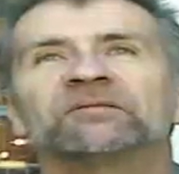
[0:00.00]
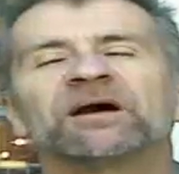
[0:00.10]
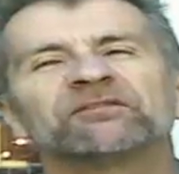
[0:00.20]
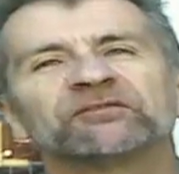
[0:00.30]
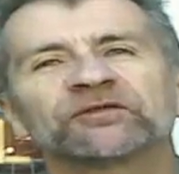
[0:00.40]

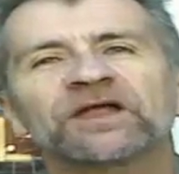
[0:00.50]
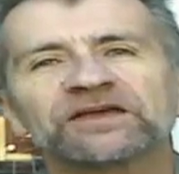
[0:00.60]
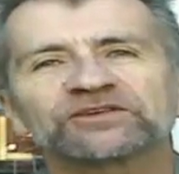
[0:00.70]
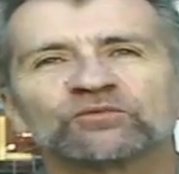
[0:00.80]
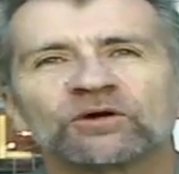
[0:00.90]
my
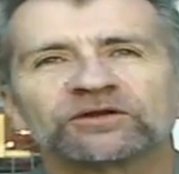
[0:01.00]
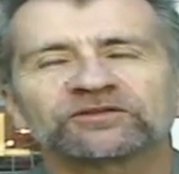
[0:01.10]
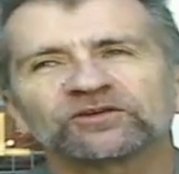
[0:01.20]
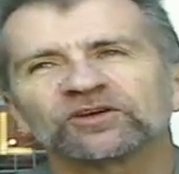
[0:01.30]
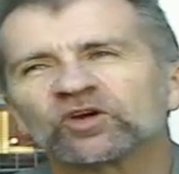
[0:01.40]
flesh
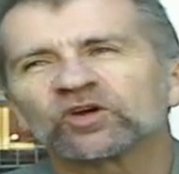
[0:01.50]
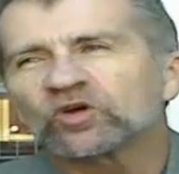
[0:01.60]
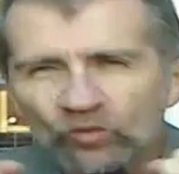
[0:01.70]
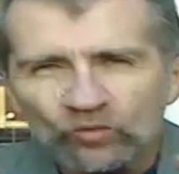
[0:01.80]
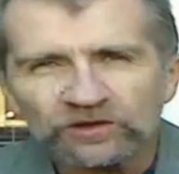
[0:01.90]
wants to
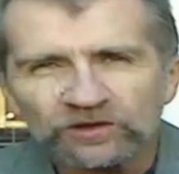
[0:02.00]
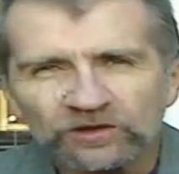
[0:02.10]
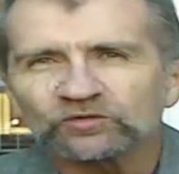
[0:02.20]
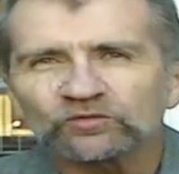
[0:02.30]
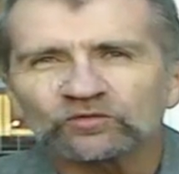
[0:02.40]
go and
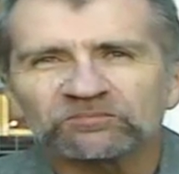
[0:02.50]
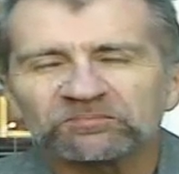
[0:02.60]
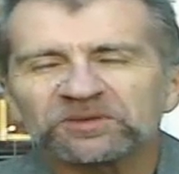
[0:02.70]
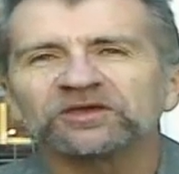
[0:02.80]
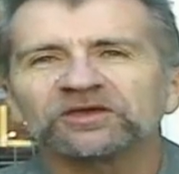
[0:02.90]
do and
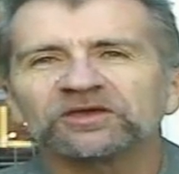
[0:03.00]
be.